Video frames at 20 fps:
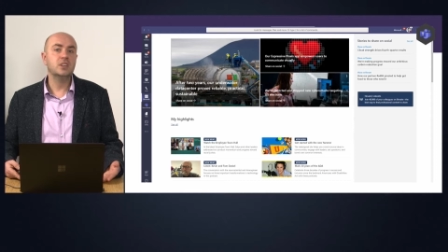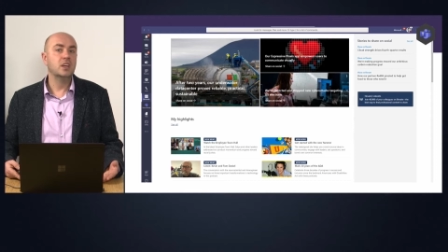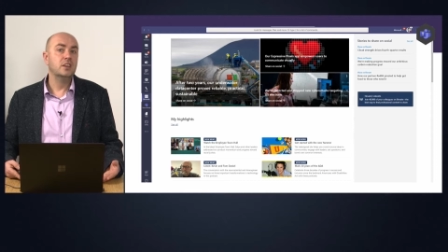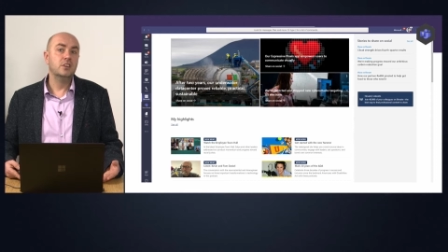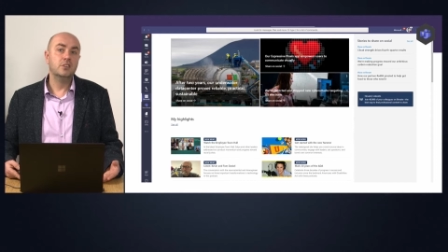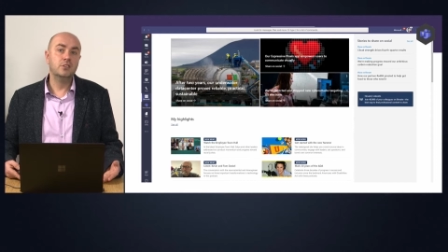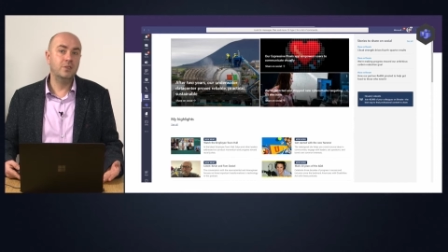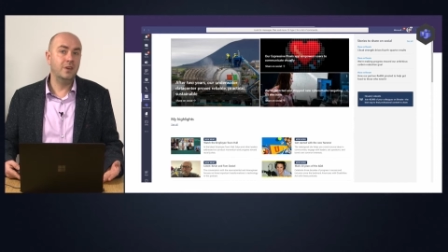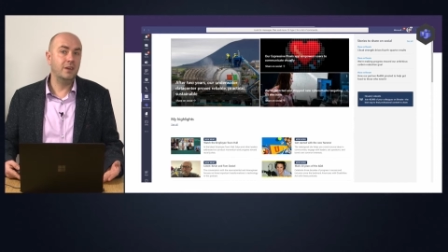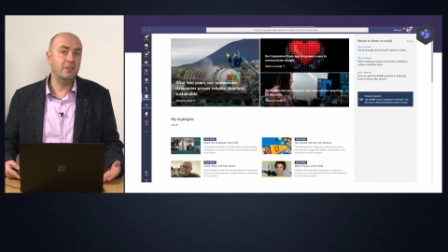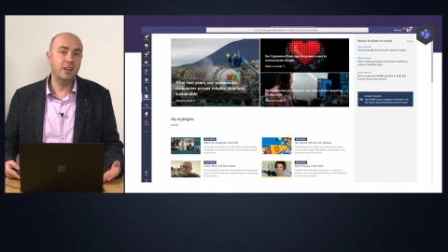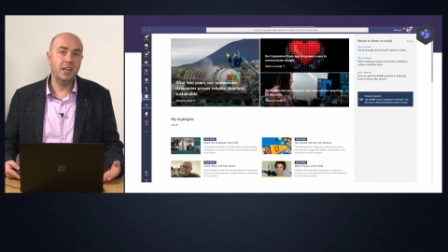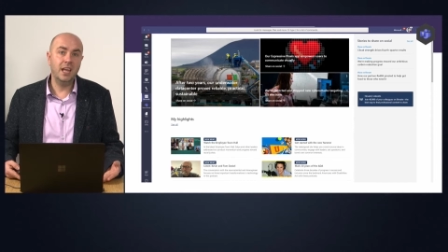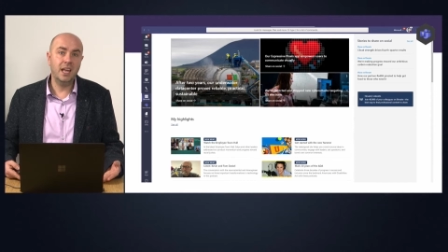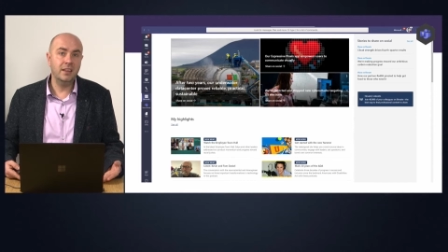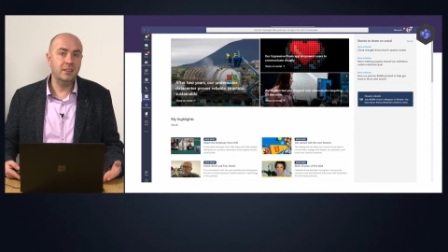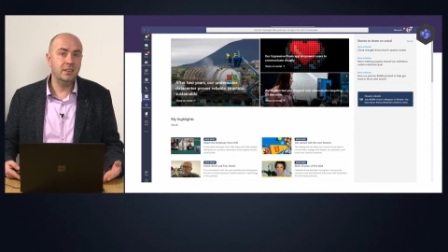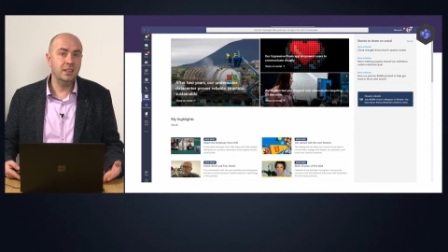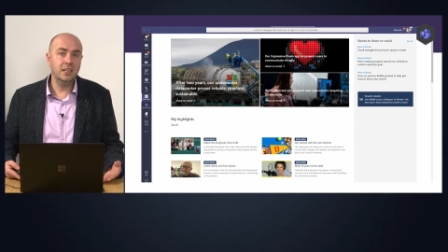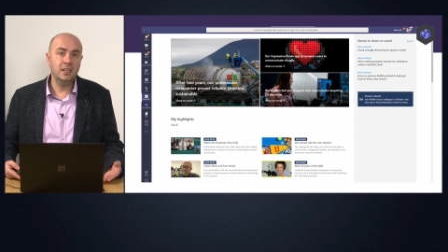It's very
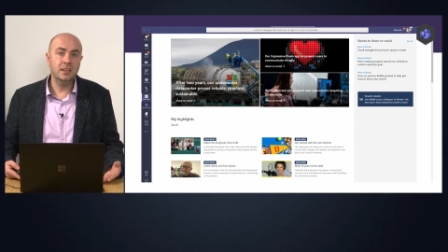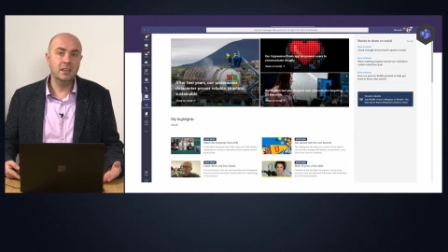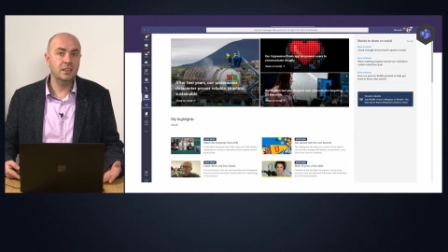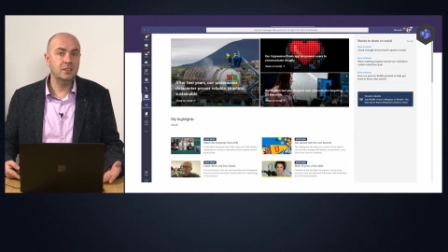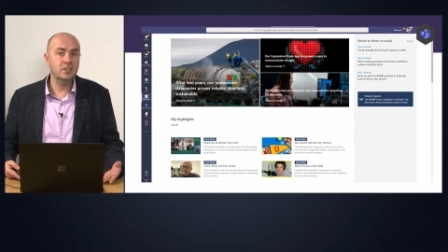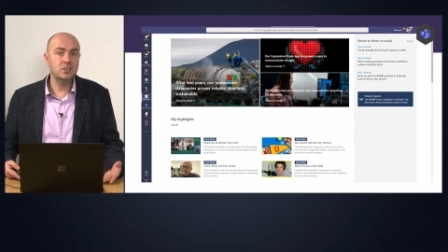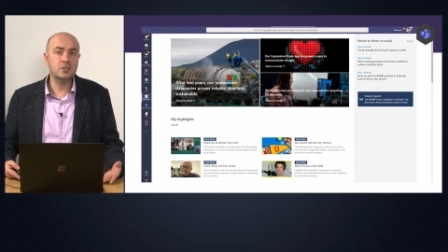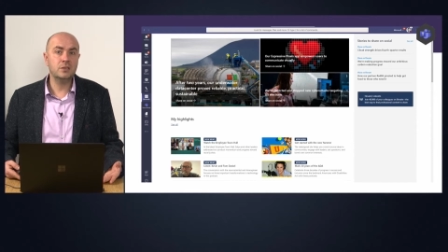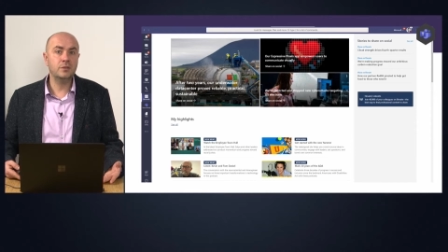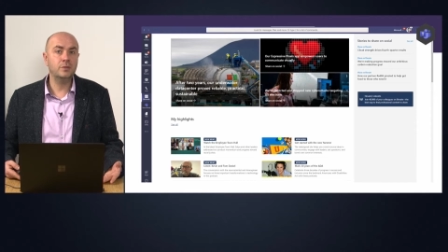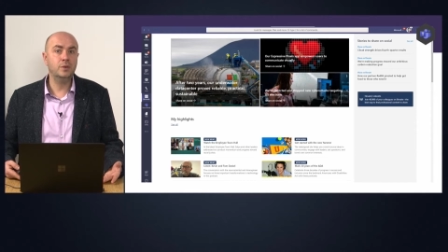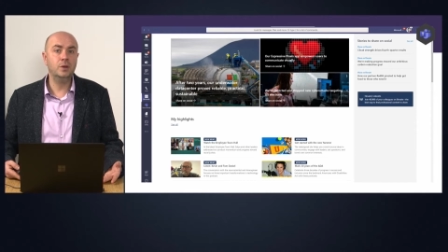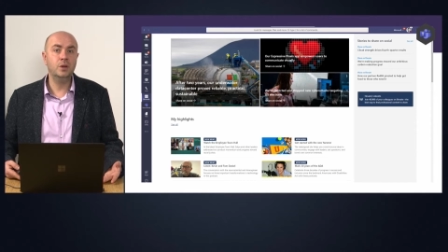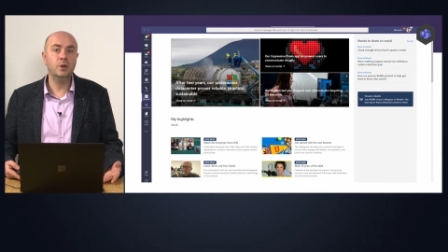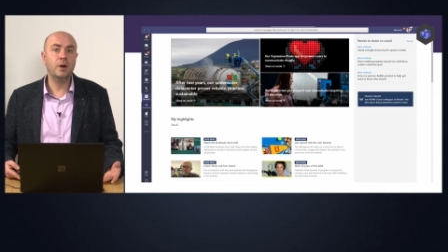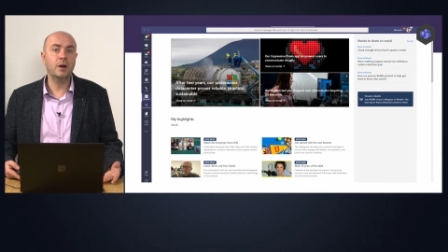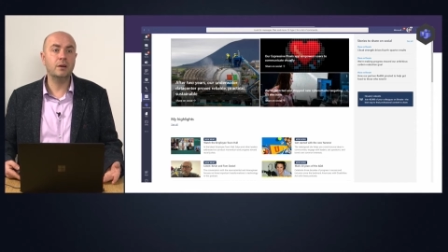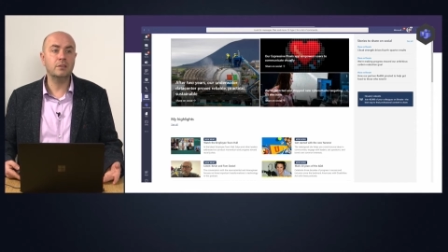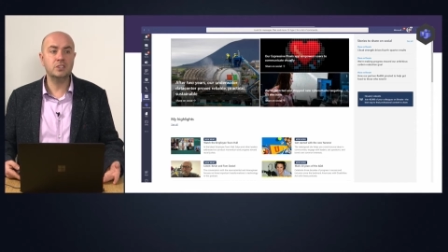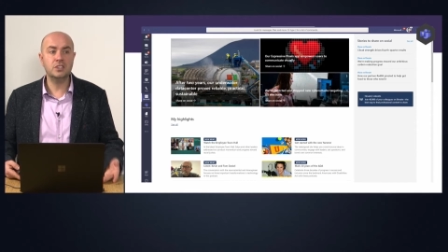handy. In just a few
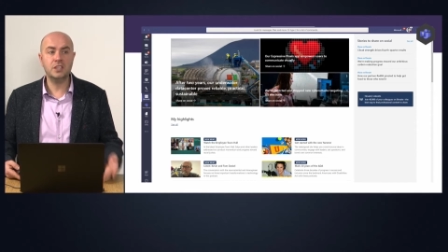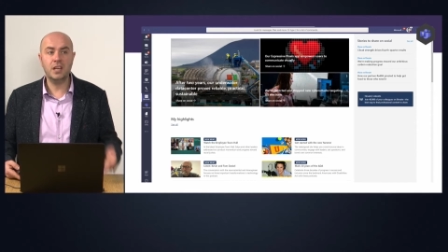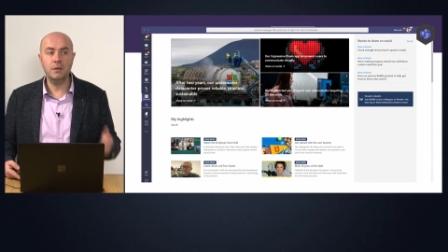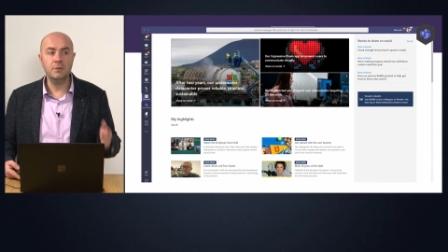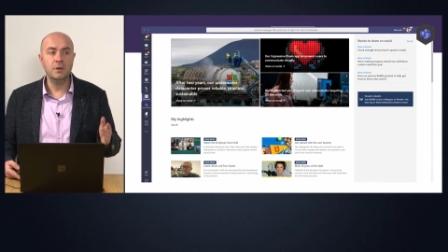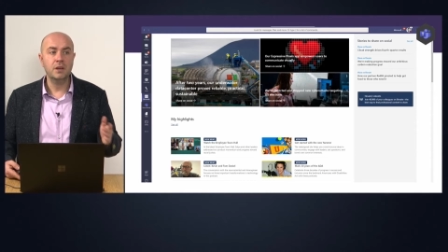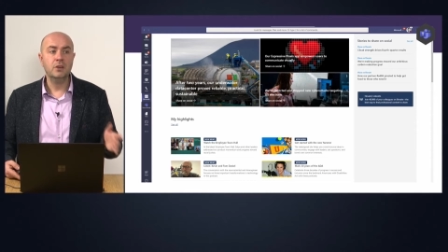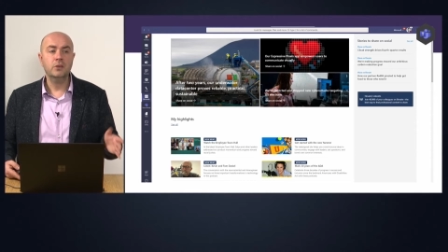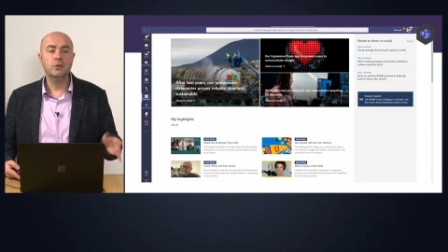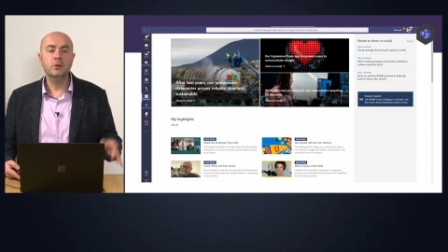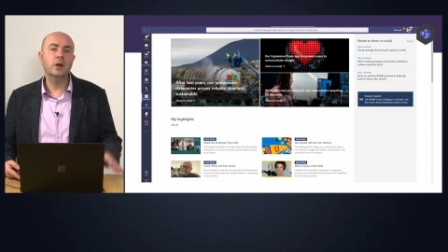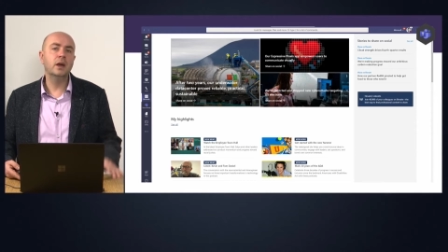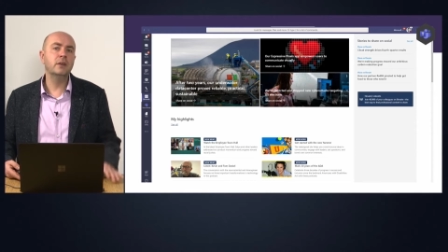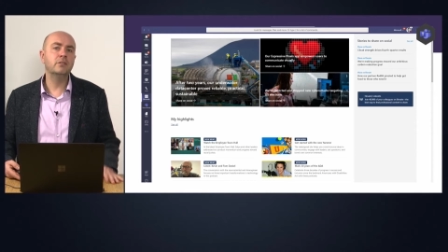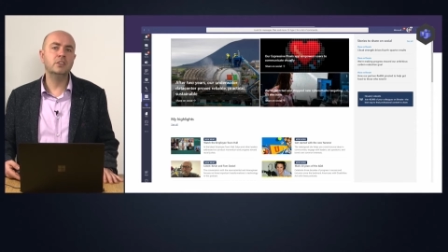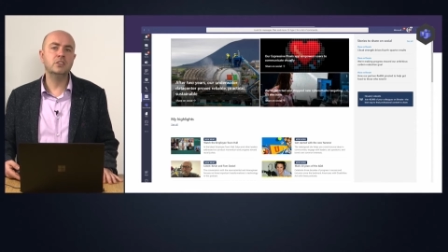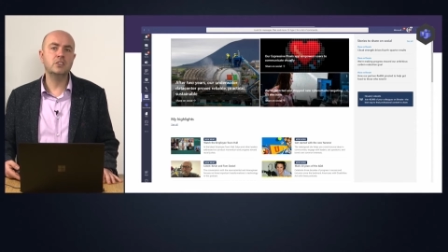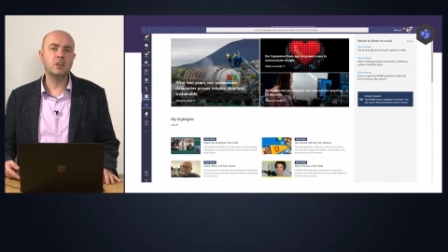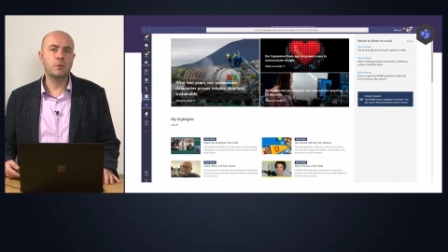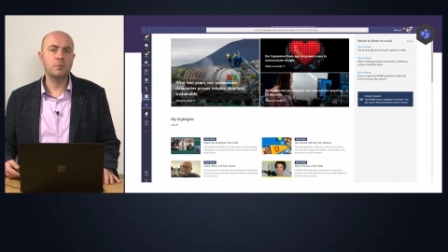hours time, you have
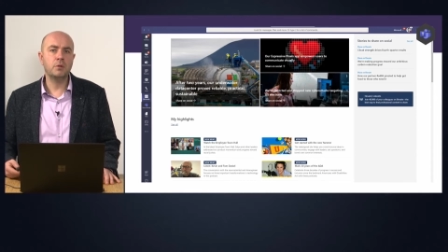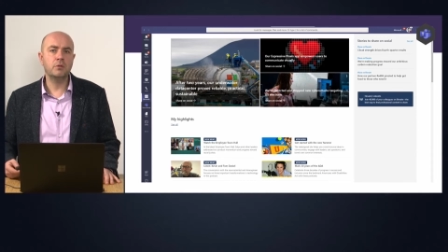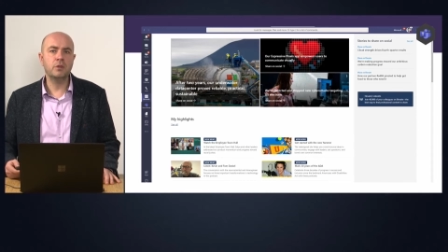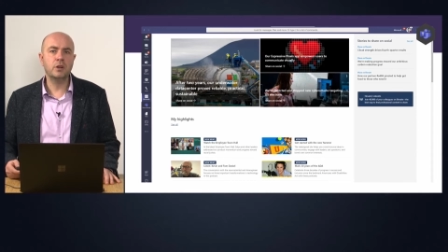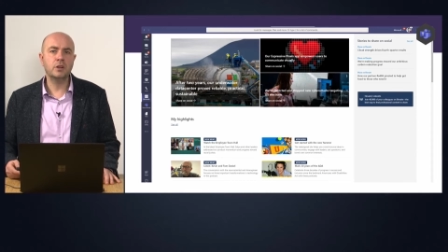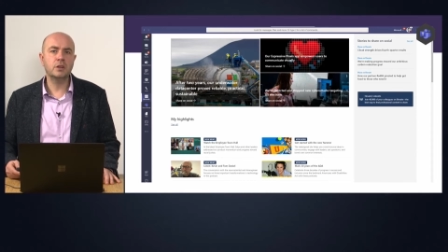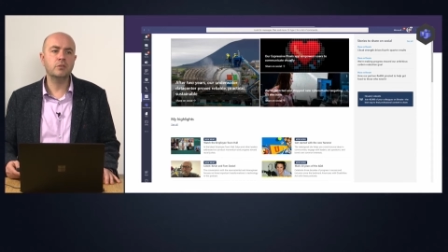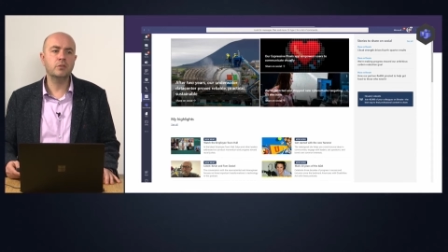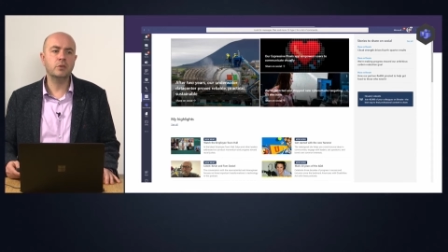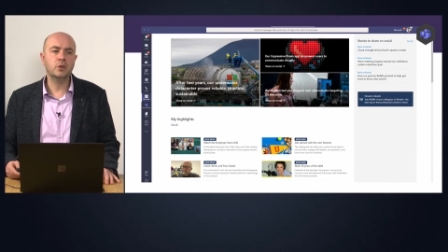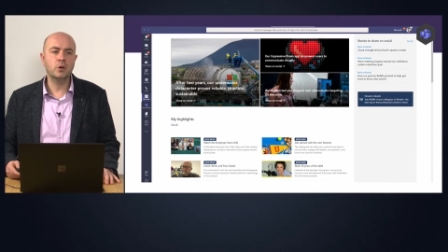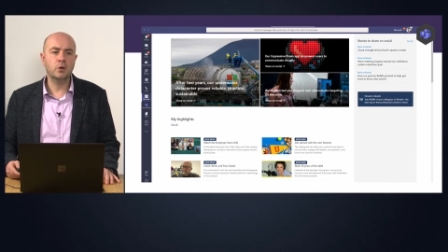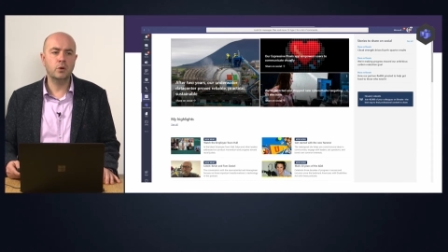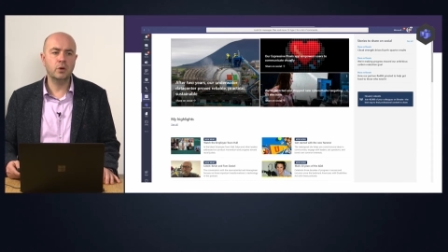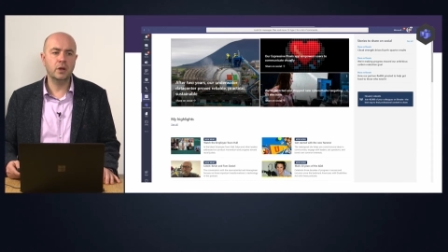this up and running for your whole